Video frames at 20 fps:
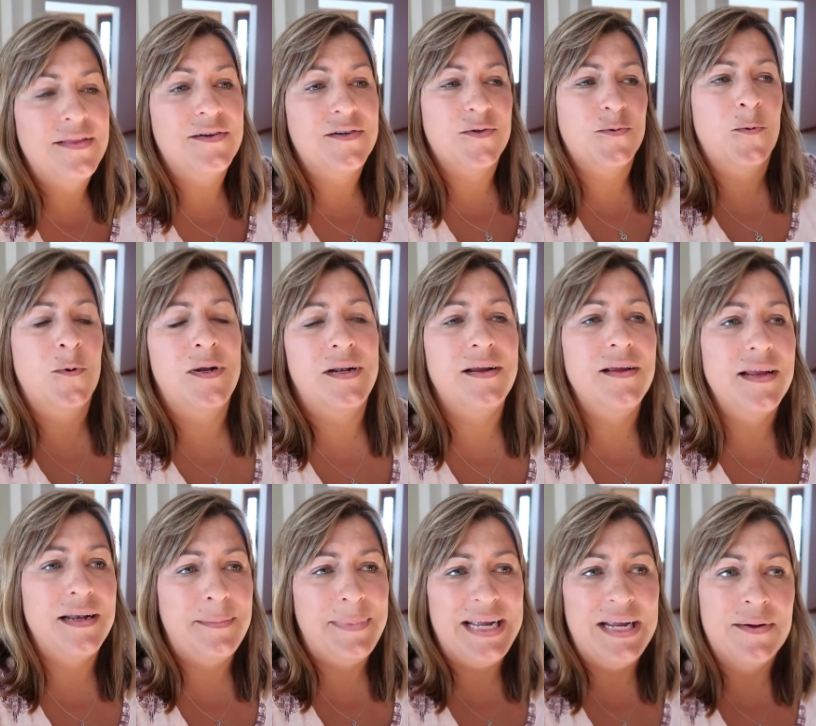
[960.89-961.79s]
There's one
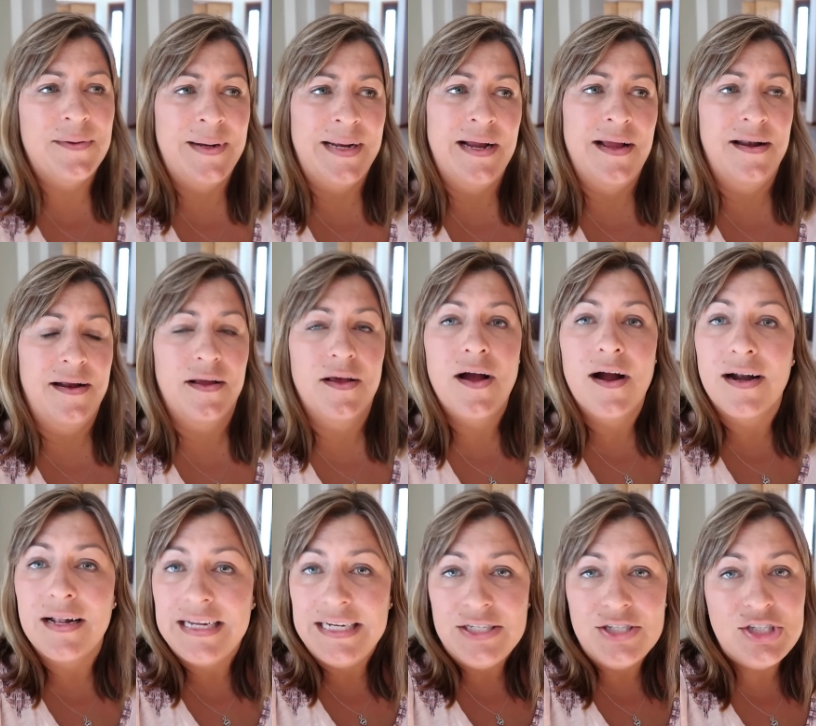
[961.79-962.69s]
gonna be going on on
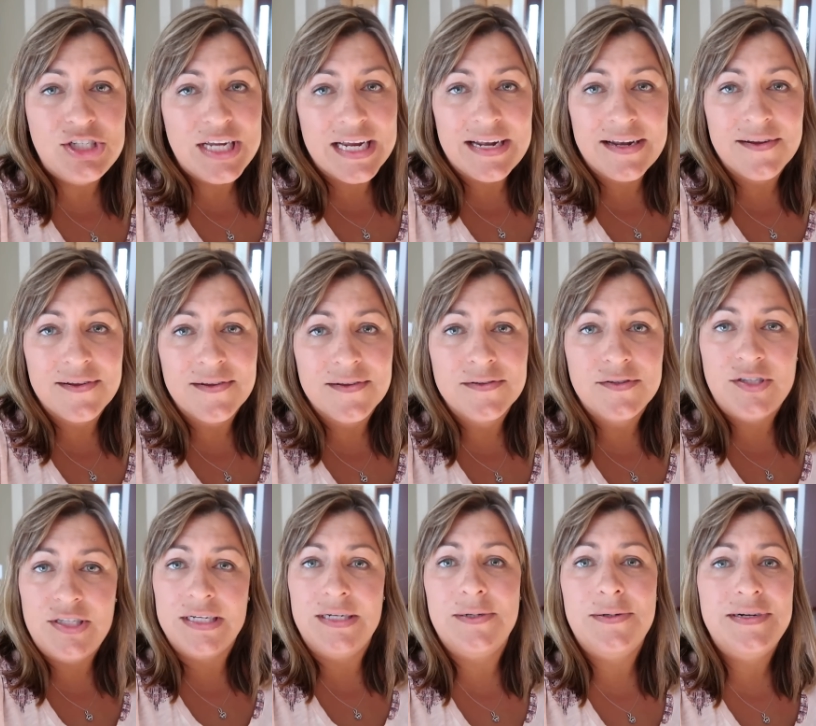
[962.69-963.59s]
Karli's channel
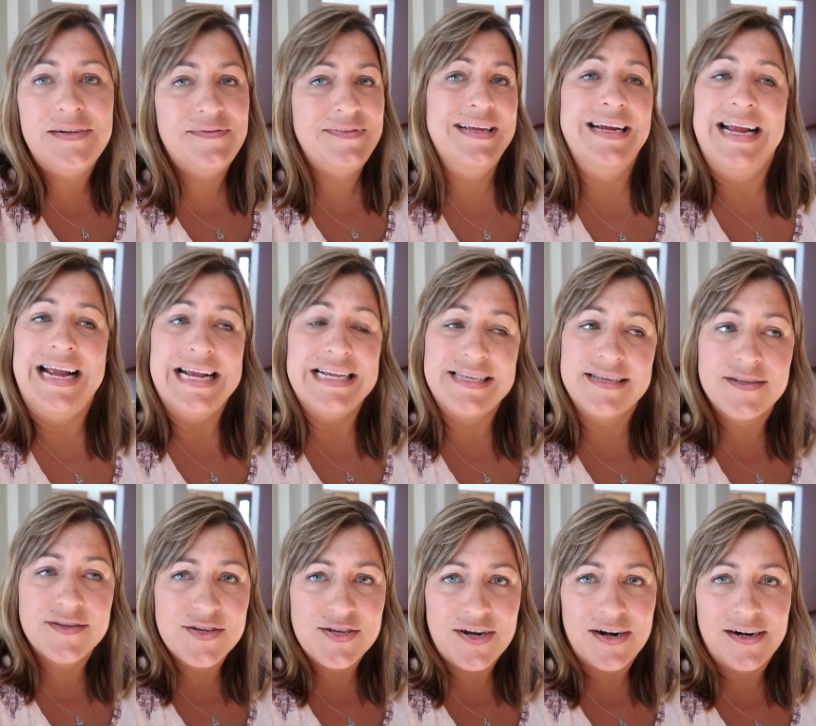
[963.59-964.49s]
too if that
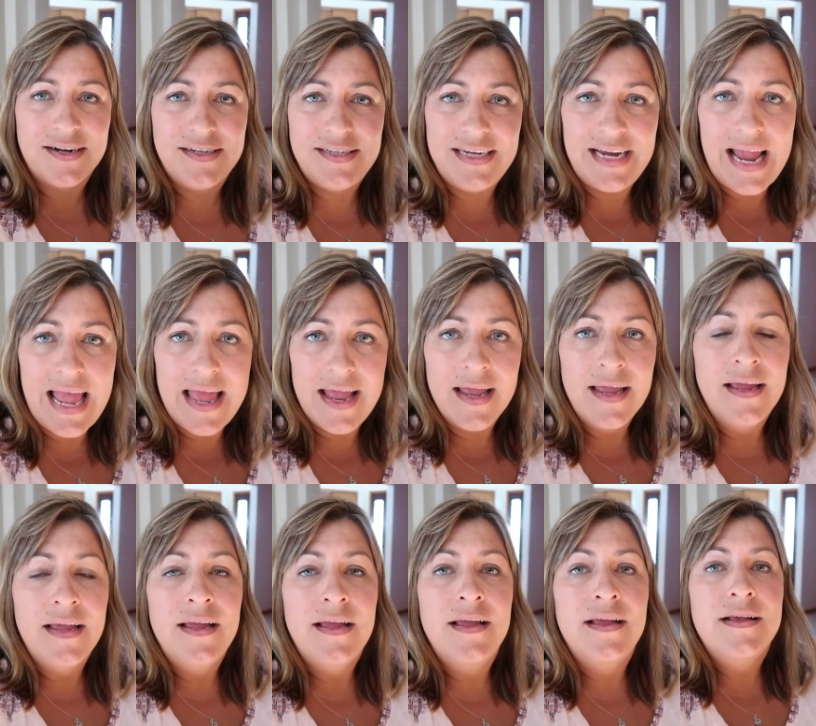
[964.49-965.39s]
hasn't started yet
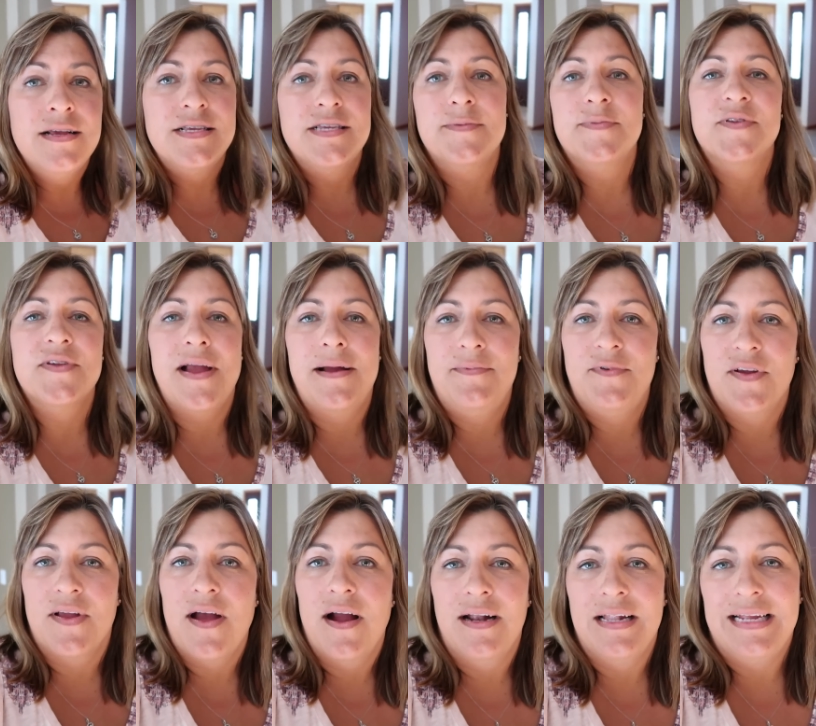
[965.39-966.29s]
subscribe
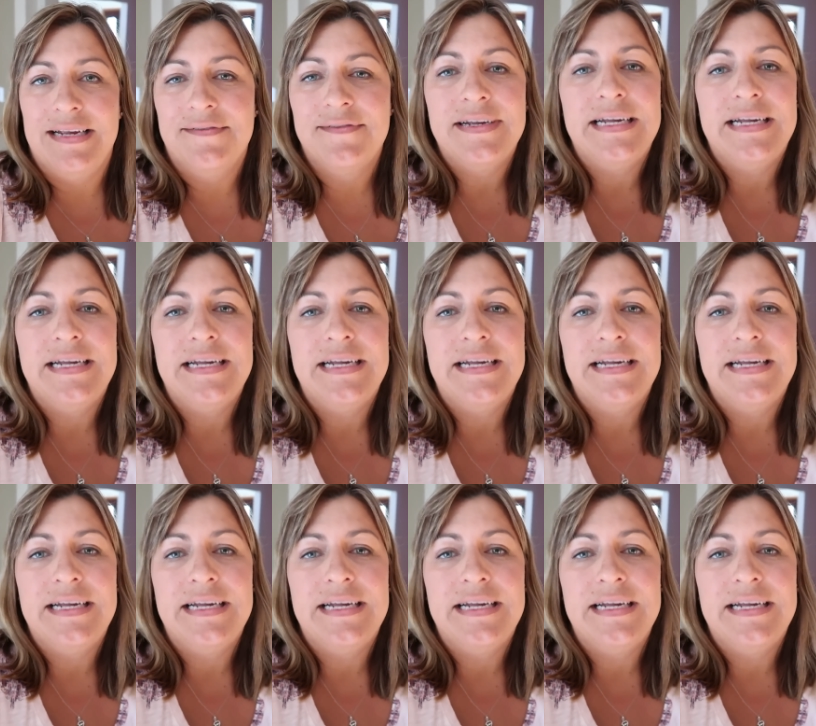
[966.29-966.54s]
to Karli